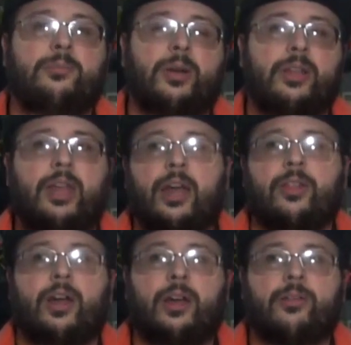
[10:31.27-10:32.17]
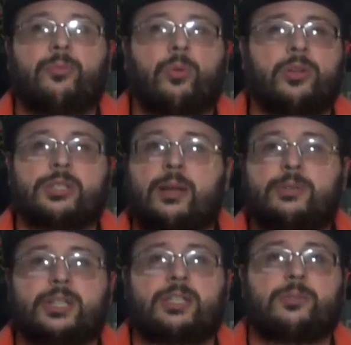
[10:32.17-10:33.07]
But yeah, Loyal
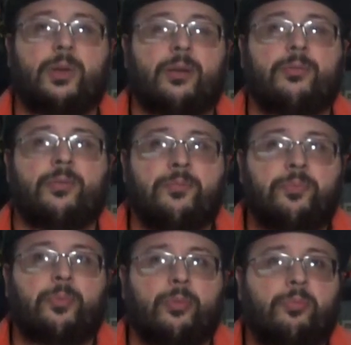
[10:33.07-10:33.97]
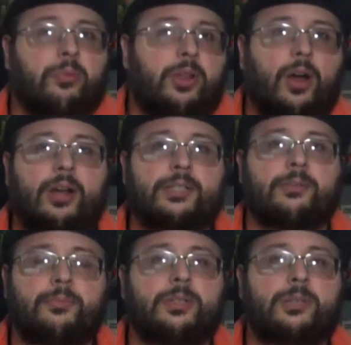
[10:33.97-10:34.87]
Subjects has been pretty
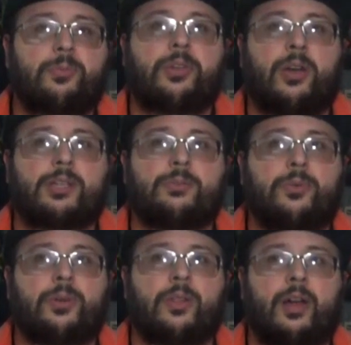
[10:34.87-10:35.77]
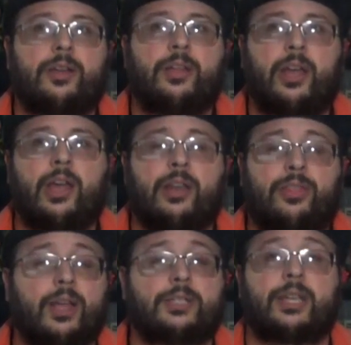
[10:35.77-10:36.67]
awesome. It's a pretty awesome toy line. And
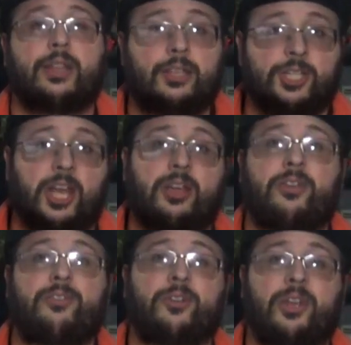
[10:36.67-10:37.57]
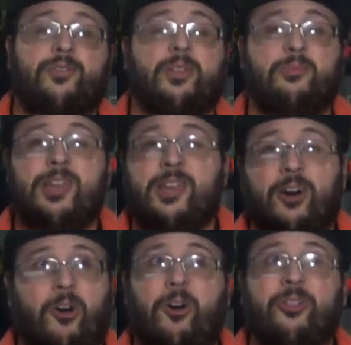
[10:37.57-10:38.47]
thanks again to Jake for gifting
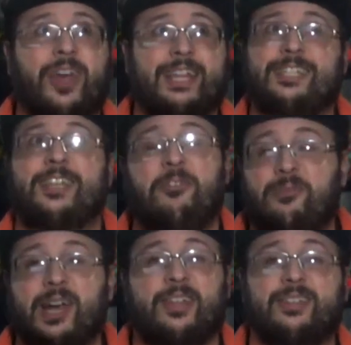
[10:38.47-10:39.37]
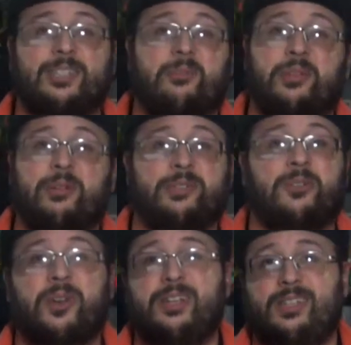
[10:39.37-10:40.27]
me all that stuff back in December. That was
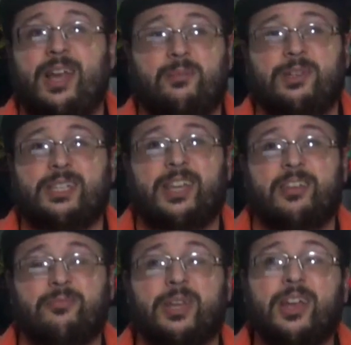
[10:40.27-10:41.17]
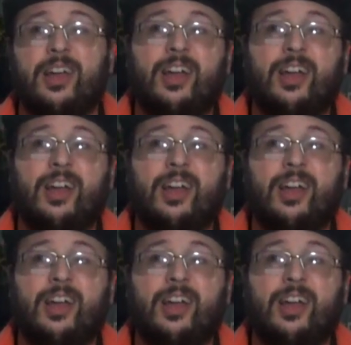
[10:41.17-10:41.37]
crazy how much he gave me.